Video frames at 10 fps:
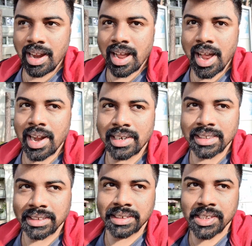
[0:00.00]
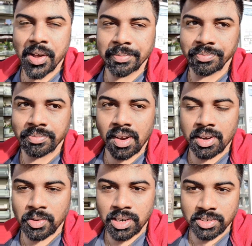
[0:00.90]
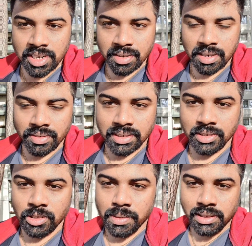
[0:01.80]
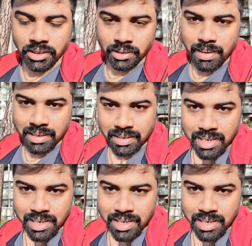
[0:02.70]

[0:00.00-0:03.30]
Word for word: And uh, no doubt they have everything so much systematic